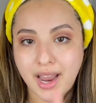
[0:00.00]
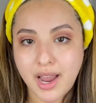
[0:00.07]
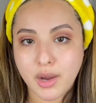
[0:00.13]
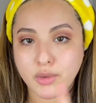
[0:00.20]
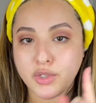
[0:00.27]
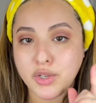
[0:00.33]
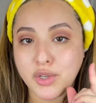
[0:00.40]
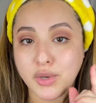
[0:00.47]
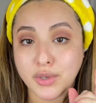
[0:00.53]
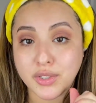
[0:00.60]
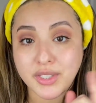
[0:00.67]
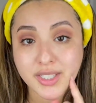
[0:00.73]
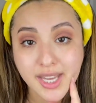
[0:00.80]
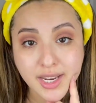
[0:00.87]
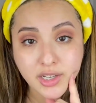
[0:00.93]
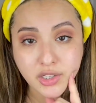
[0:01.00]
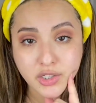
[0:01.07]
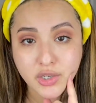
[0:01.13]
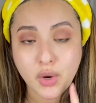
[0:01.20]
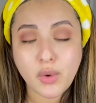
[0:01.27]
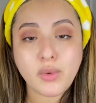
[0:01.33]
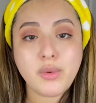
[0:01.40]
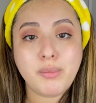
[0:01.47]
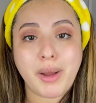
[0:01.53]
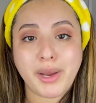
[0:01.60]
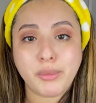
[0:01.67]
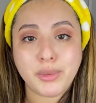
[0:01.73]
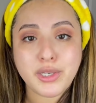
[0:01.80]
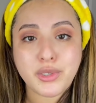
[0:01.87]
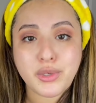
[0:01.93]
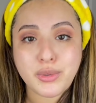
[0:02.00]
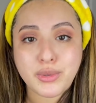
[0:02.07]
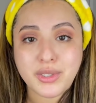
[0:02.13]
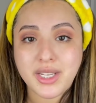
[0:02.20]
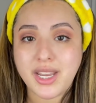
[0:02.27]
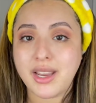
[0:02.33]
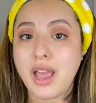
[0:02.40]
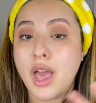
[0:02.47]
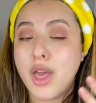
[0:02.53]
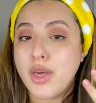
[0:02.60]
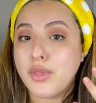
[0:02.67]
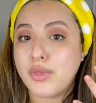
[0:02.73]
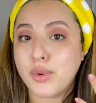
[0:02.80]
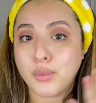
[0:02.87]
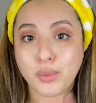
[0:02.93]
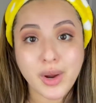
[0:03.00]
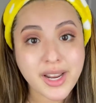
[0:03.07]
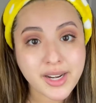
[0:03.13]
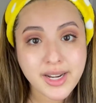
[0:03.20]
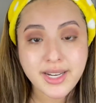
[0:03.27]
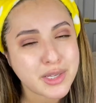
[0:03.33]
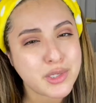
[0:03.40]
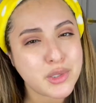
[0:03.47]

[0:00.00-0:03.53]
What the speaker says: out your skin tone by reducing the redness.